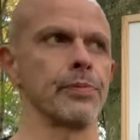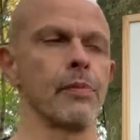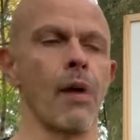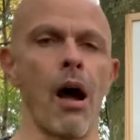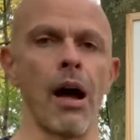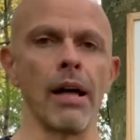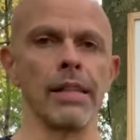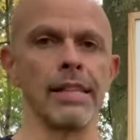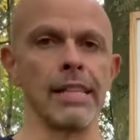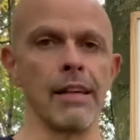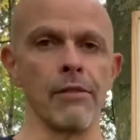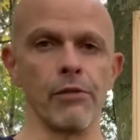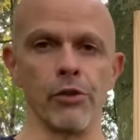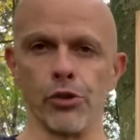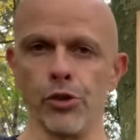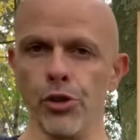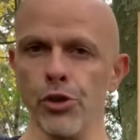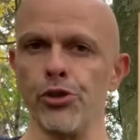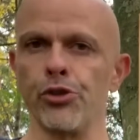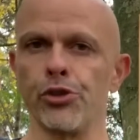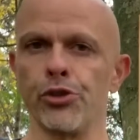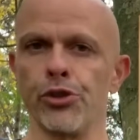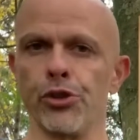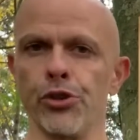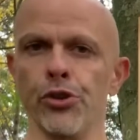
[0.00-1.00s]
I never
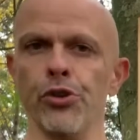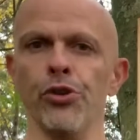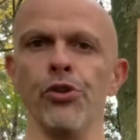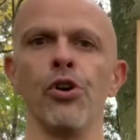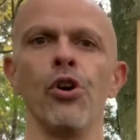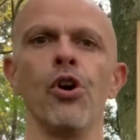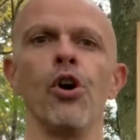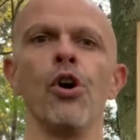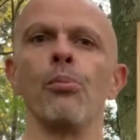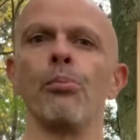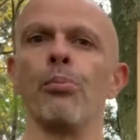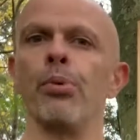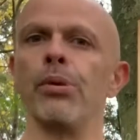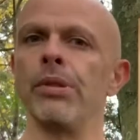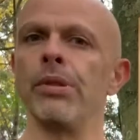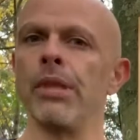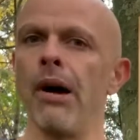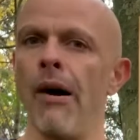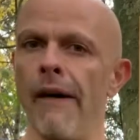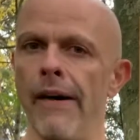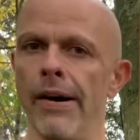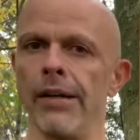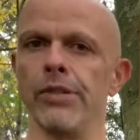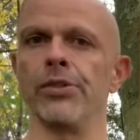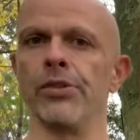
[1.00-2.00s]
used to, but now
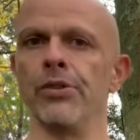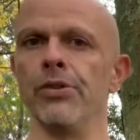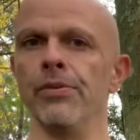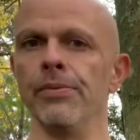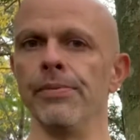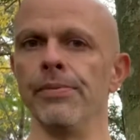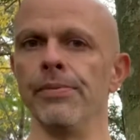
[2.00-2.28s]
I do.